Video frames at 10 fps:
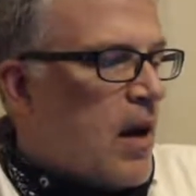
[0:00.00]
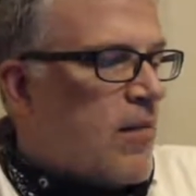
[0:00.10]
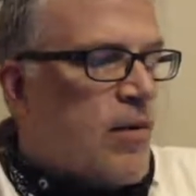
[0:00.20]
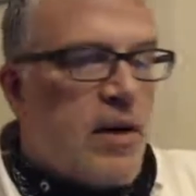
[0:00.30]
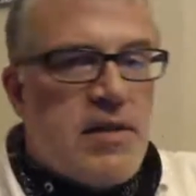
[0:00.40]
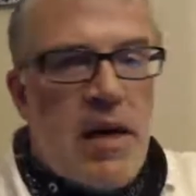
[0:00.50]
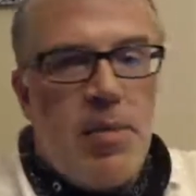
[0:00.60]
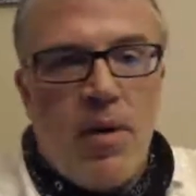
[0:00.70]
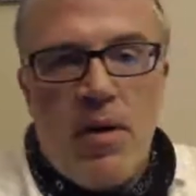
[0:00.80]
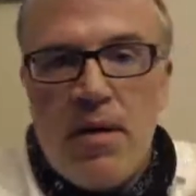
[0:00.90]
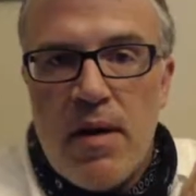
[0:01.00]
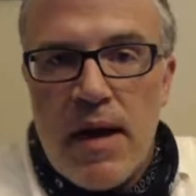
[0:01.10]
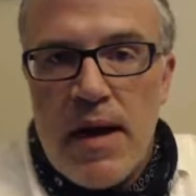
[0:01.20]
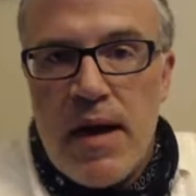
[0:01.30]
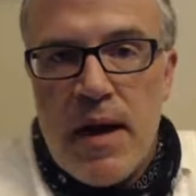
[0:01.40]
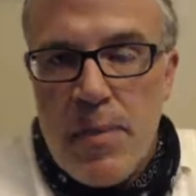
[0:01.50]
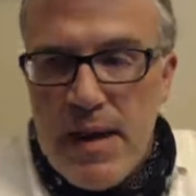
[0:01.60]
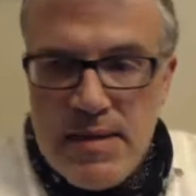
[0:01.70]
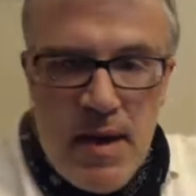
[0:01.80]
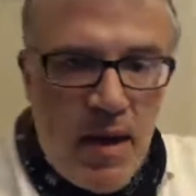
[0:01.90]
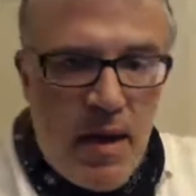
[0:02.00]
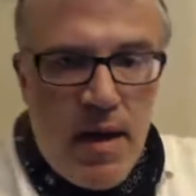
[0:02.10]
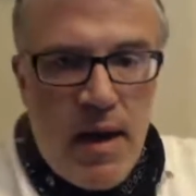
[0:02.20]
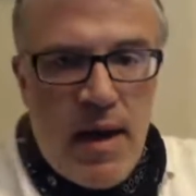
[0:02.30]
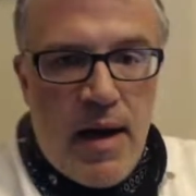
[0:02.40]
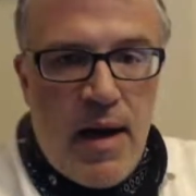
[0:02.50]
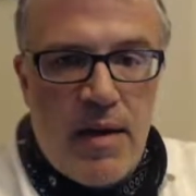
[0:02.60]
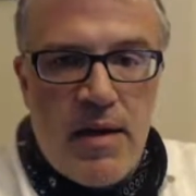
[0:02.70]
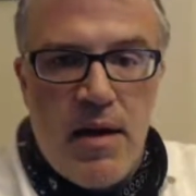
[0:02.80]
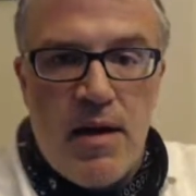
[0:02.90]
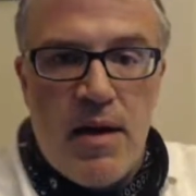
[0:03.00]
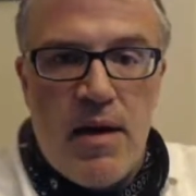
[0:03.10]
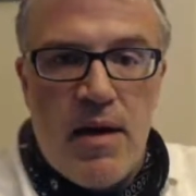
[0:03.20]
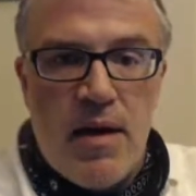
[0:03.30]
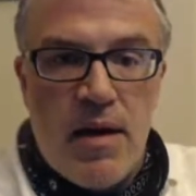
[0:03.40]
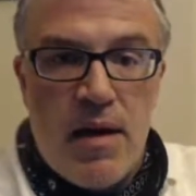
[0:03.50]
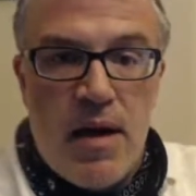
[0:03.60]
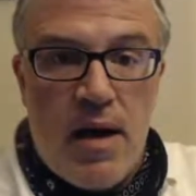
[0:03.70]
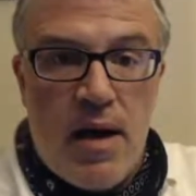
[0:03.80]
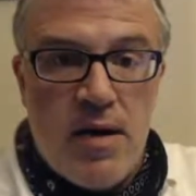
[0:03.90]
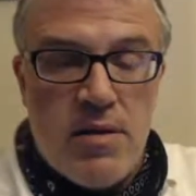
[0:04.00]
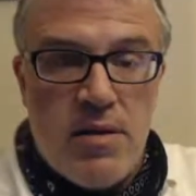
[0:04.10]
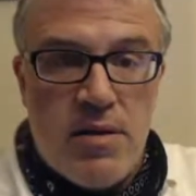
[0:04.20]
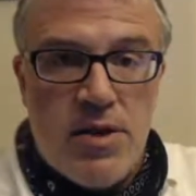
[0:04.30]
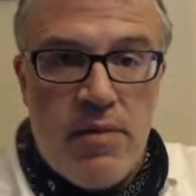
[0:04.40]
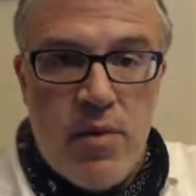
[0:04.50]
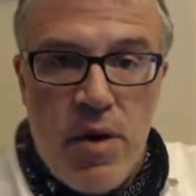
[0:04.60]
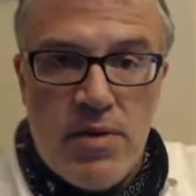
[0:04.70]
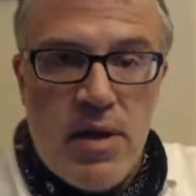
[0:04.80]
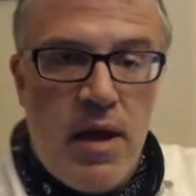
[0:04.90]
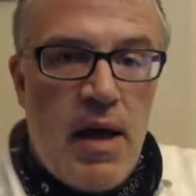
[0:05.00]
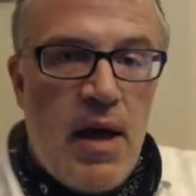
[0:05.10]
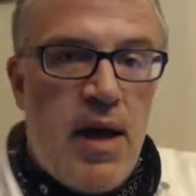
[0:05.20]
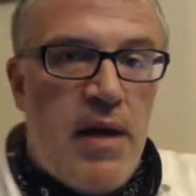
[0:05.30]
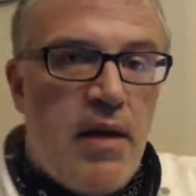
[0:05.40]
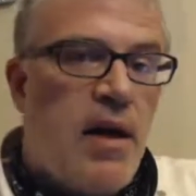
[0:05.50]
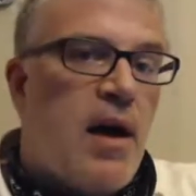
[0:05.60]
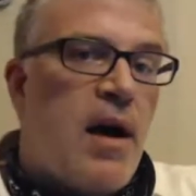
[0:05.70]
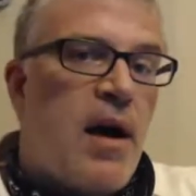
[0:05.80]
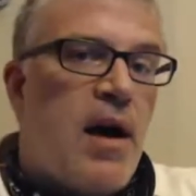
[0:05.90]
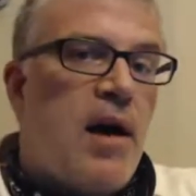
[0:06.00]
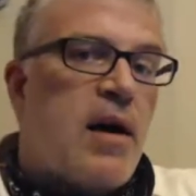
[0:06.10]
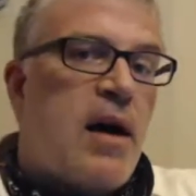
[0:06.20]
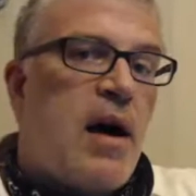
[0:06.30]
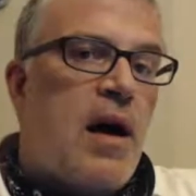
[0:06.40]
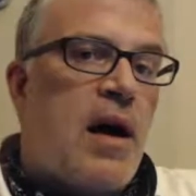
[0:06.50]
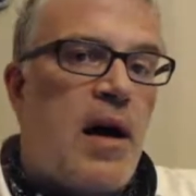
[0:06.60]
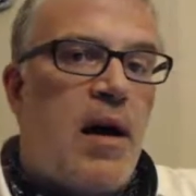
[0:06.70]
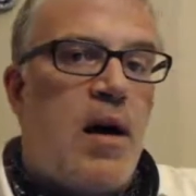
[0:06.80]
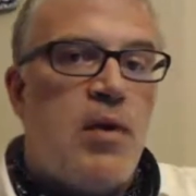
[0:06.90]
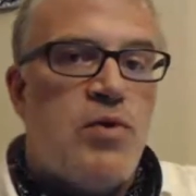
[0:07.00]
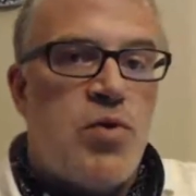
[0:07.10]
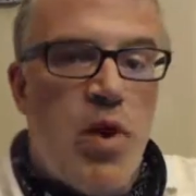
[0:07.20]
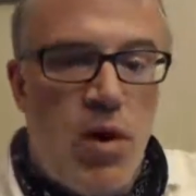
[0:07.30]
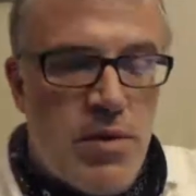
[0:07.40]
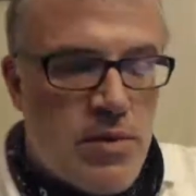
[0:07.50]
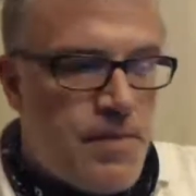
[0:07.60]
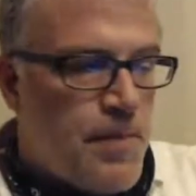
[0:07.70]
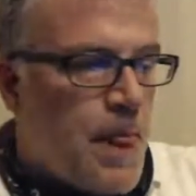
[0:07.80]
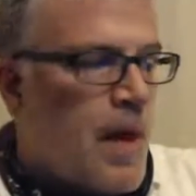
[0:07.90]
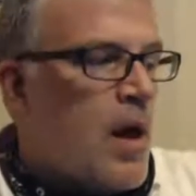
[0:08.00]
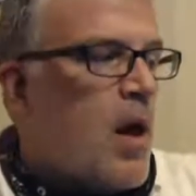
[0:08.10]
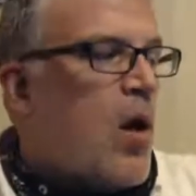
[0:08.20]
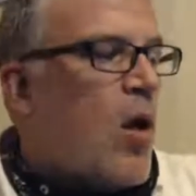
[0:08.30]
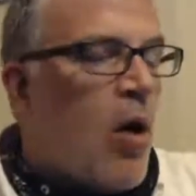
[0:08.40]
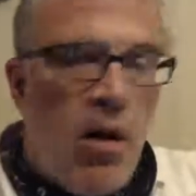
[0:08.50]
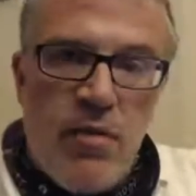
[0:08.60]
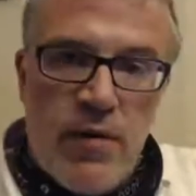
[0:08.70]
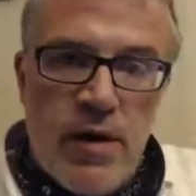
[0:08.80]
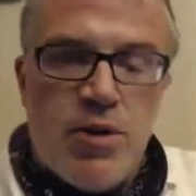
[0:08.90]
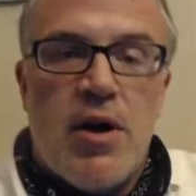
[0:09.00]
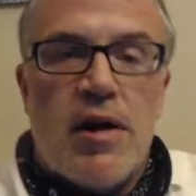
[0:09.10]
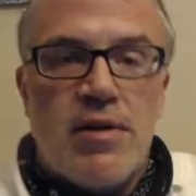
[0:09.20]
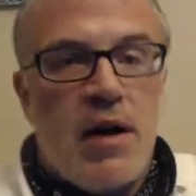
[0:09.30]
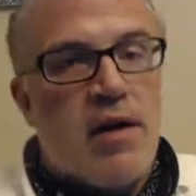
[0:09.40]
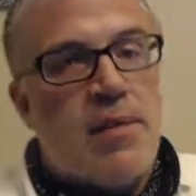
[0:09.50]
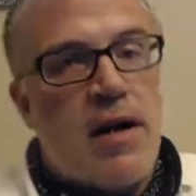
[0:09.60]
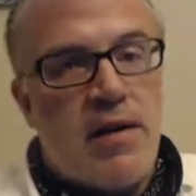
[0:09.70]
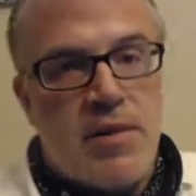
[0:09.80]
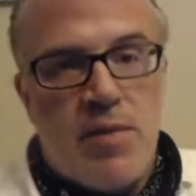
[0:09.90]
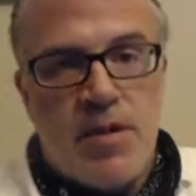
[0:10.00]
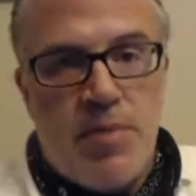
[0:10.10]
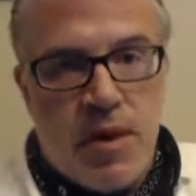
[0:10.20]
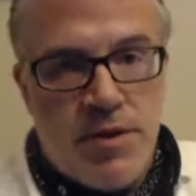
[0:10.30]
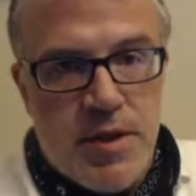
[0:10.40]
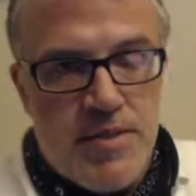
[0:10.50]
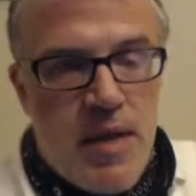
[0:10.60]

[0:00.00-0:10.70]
For example, Chag HaPesach, Chag HaShavuot, and Chag HaSukkot, all of which are talked about in this week's Parsha.